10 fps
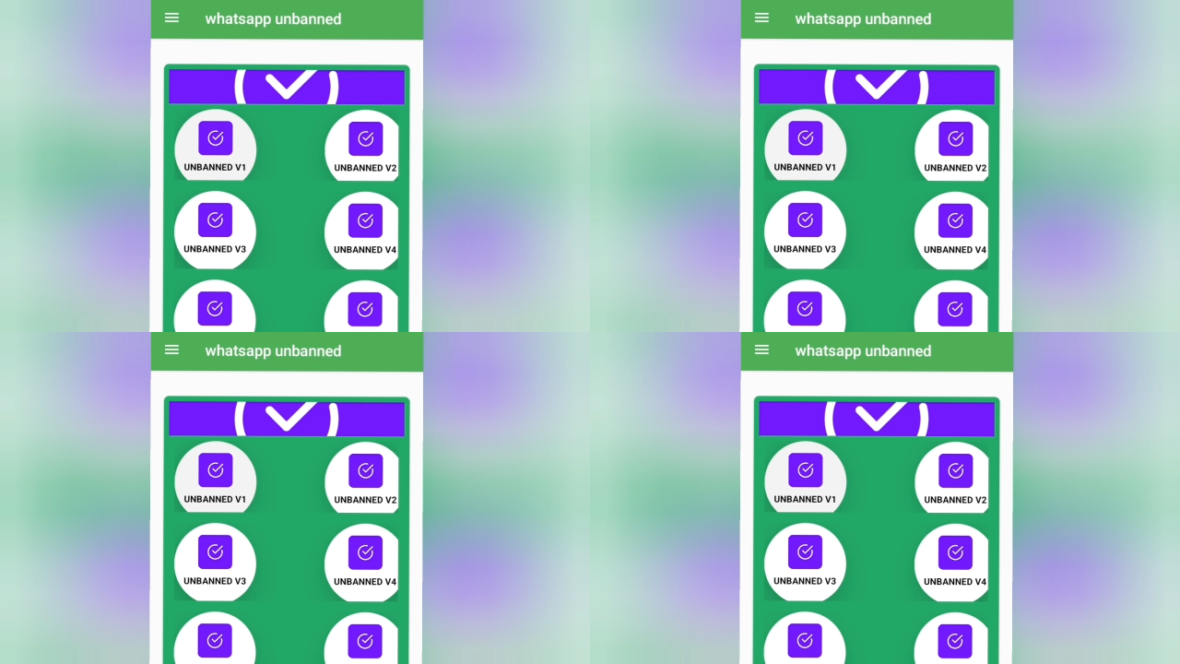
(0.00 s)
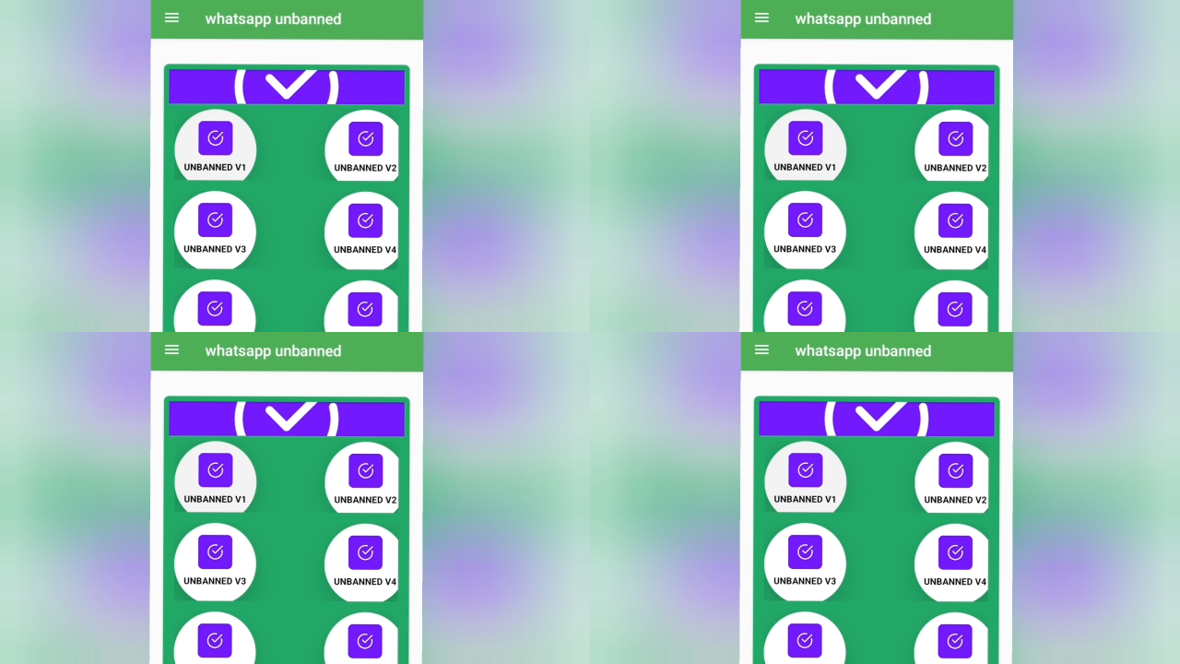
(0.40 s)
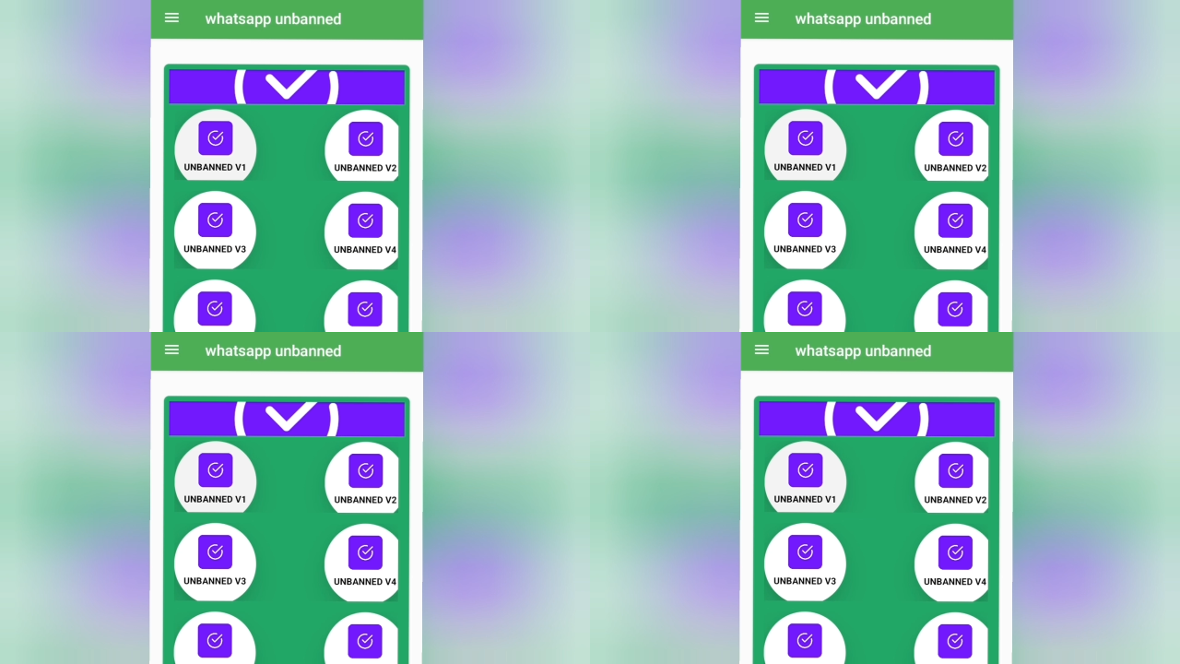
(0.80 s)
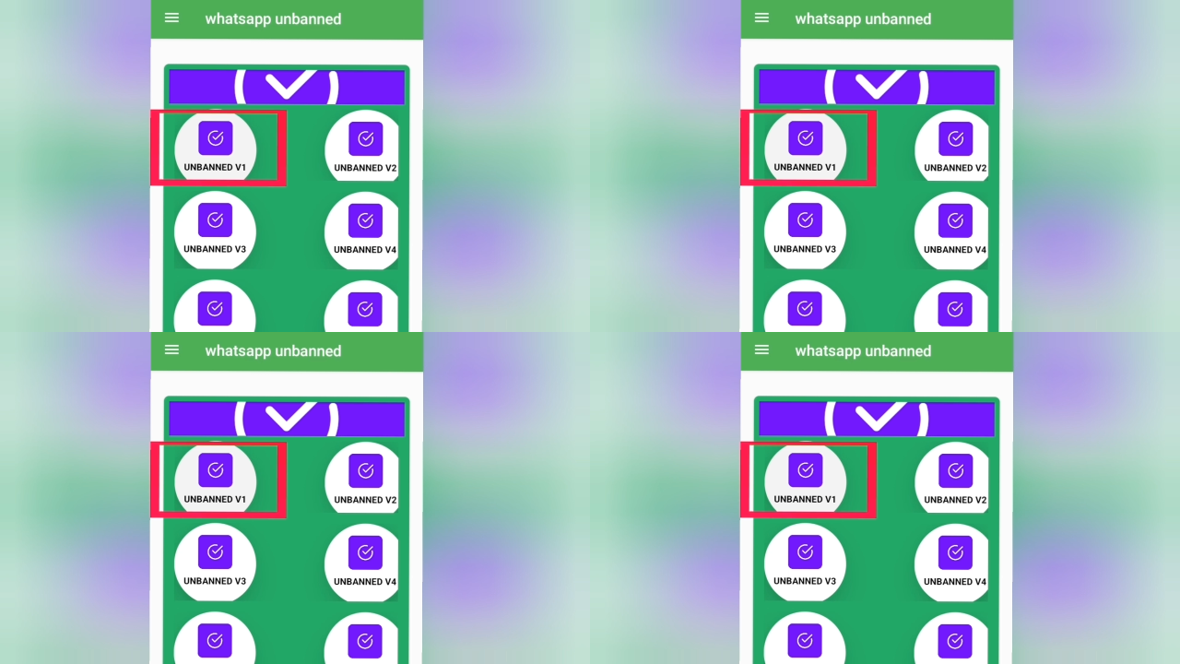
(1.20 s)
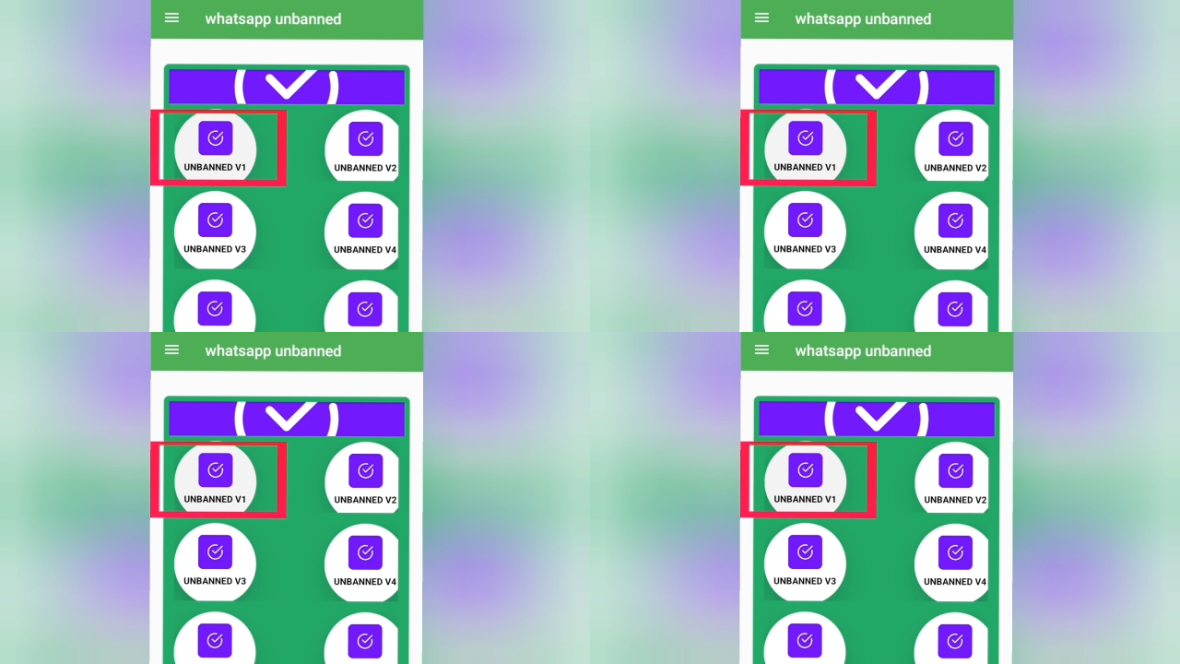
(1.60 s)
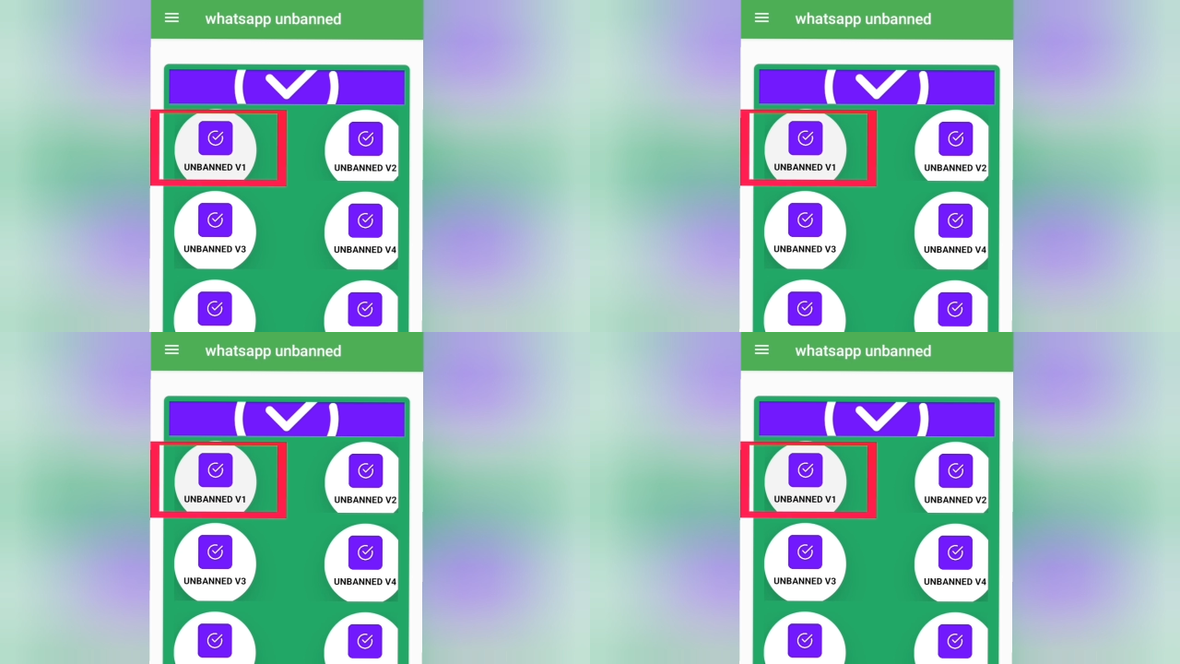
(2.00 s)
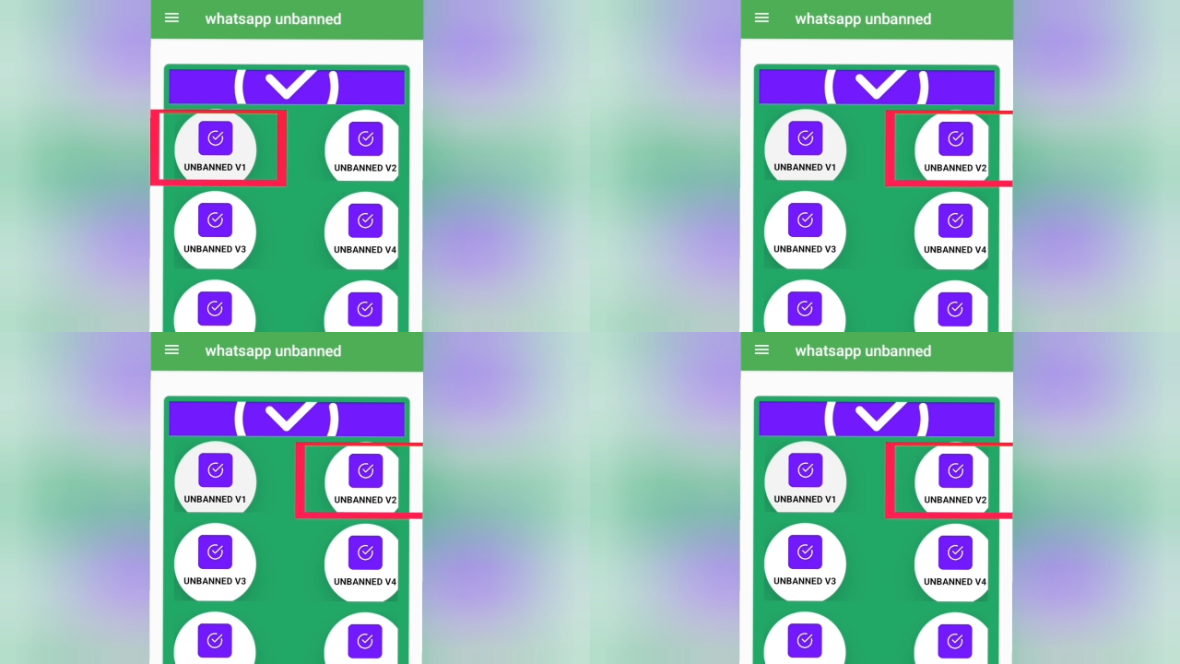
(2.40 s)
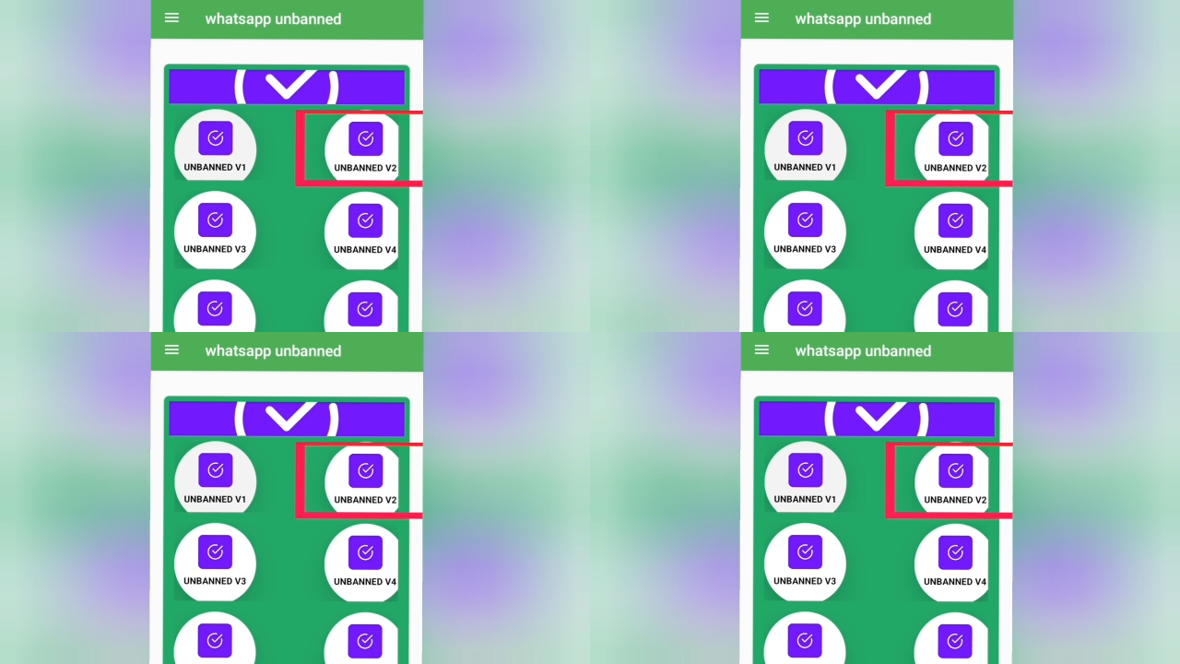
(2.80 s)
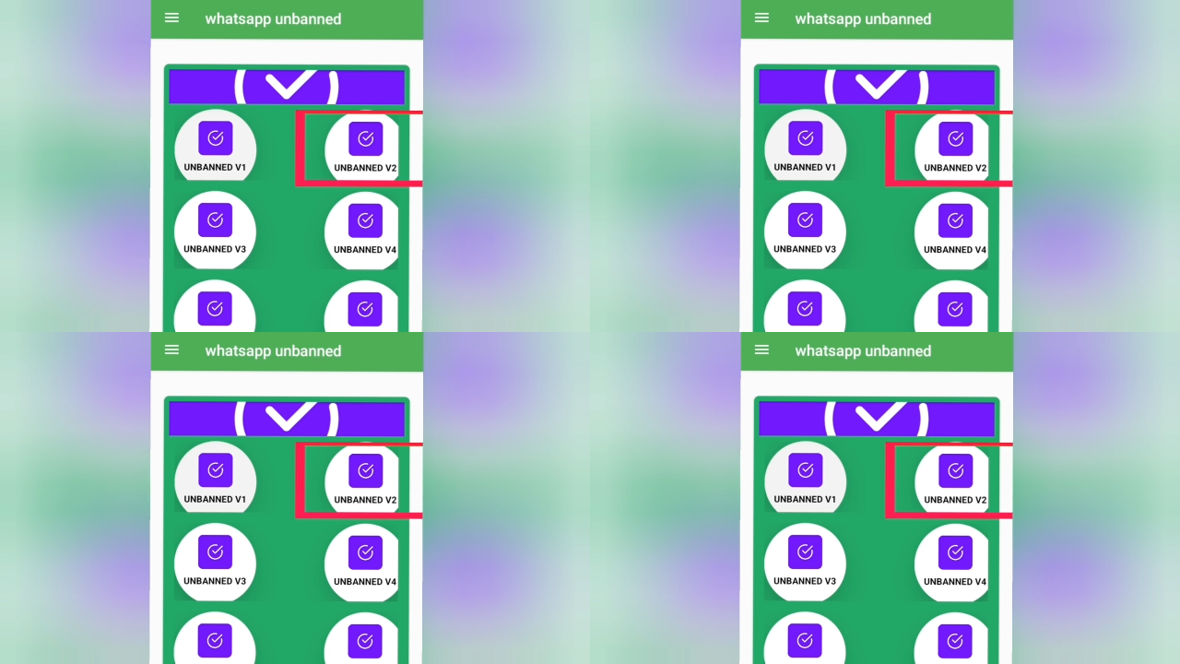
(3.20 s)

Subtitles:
[unreadable: no face in view]